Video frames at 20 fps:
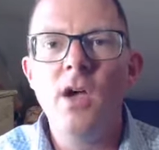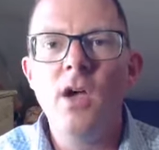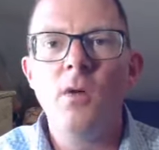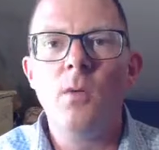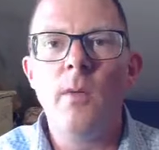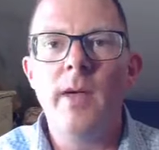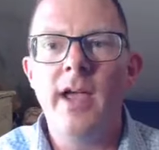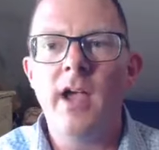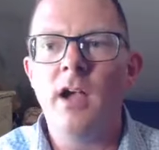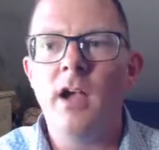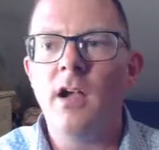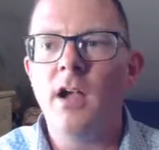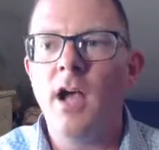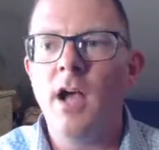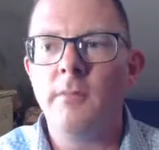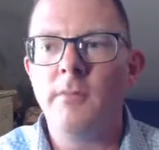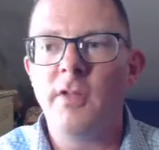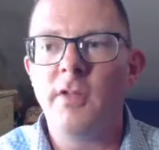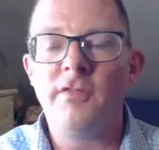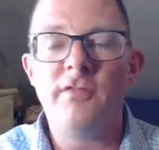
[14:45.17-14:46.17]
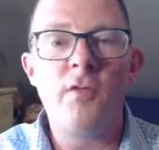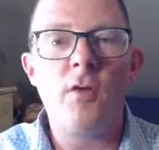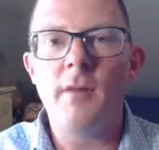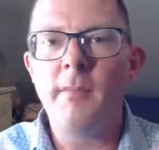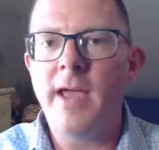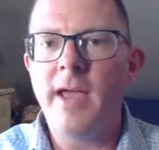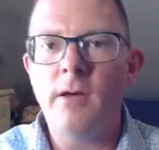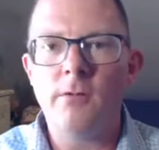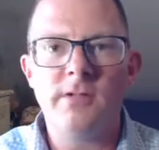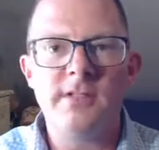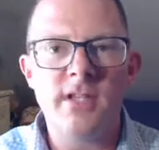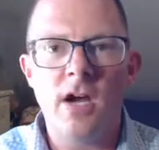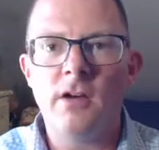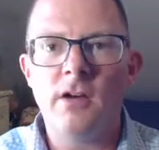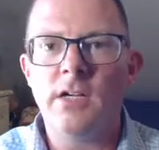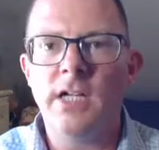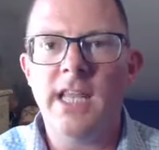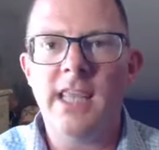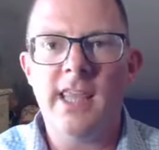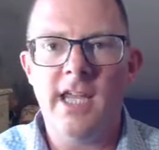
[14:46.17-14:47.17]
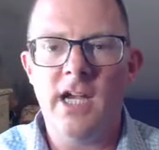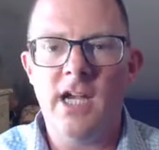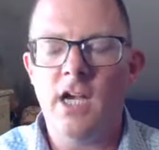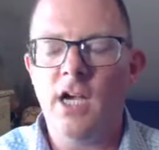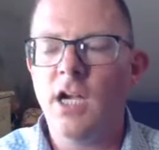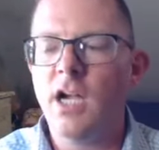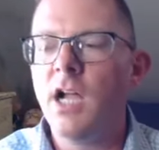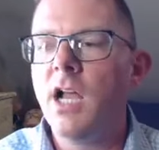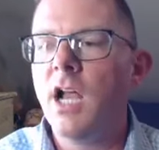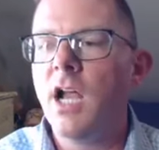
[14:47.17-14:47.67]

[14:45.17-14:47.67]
where the format was already there,